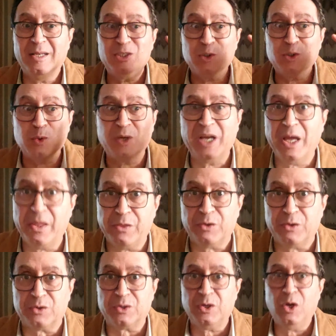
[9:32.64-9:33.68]
together
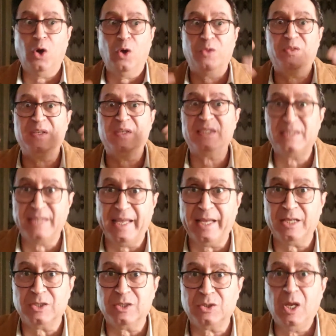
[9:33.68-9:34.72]
on the
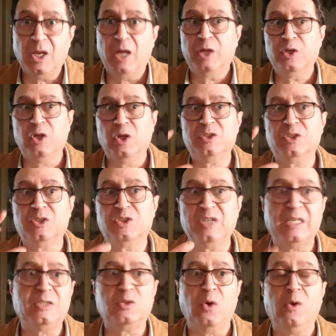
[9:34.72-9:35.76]
stage, not
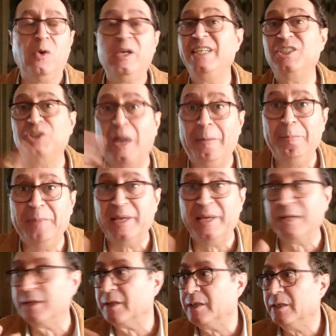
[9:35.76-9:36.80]
just only
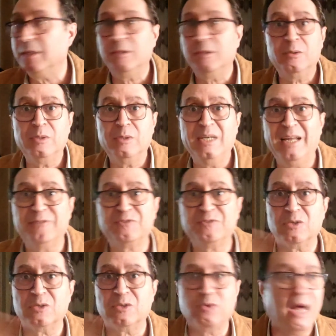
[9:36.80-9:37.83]
jumping left
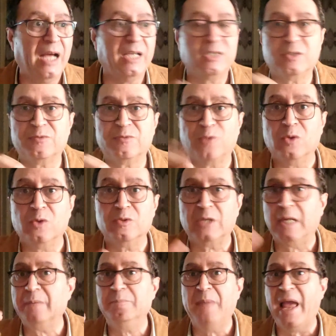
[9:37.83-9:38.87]
and right, front
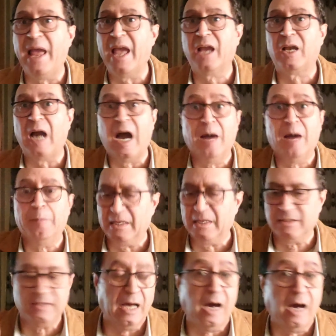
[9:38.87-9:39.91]
and back, up
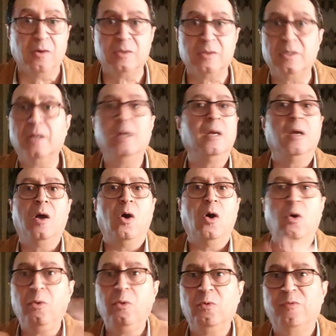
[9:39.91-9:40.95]
and down.
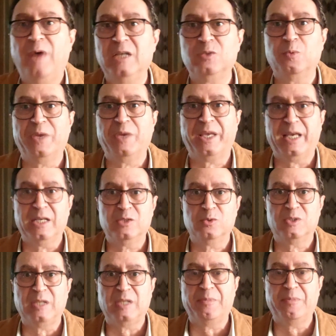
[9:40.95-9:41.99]
All of us, we can
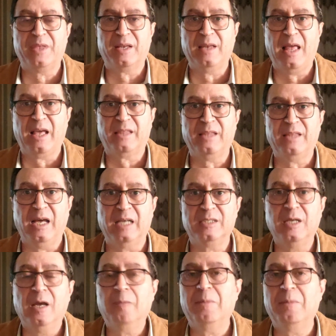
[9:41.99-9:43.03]
do something like that,
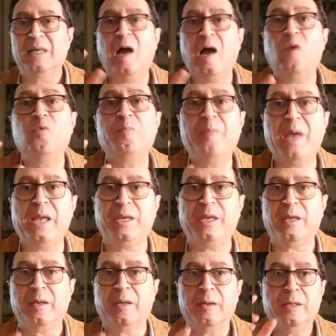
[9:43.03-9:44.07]
but how
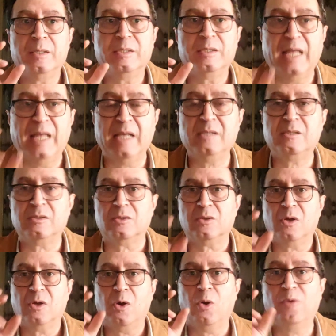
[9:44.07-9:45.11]
many dancer
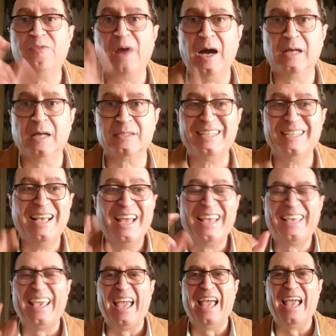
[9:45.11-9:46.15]
of us
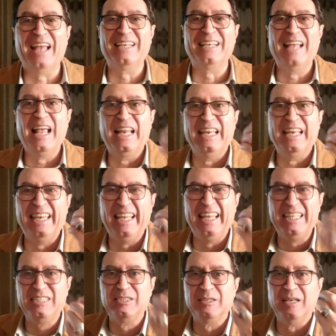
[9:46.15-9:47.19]
can
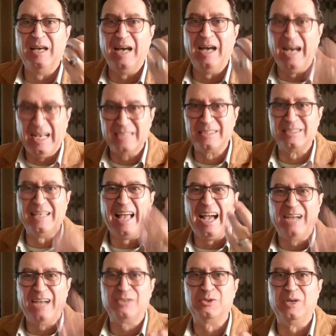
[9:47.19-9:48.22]
let us
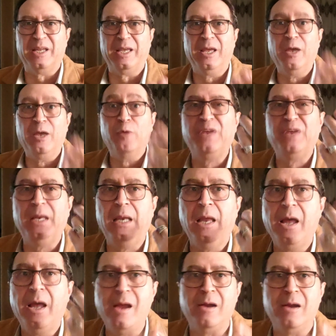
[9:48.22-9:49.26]
actually feel
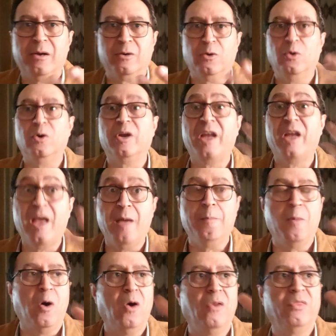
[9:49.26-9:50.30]
her or
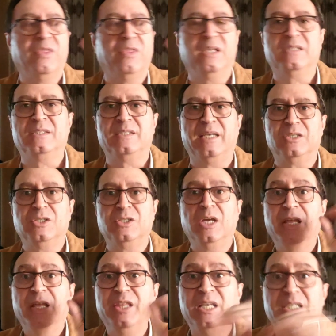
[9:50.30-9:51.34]
him on the stage?
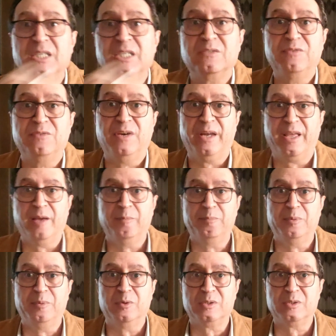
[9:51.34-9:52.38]
This is very
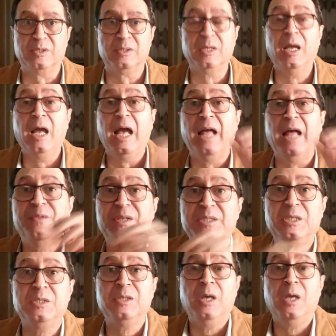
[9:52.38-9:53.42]
important, and
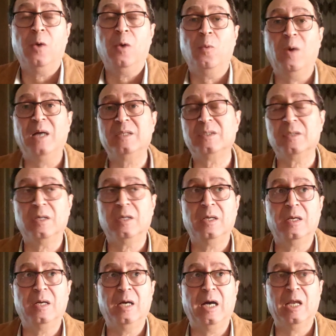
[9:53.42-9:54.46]
this is what
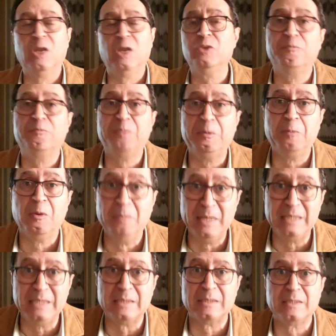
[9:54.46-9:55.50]
a lot of people
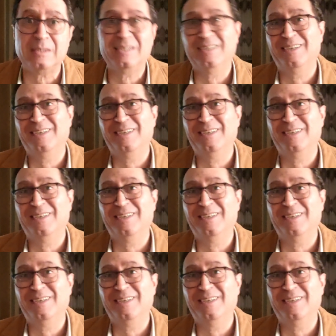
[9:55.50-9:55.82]
miss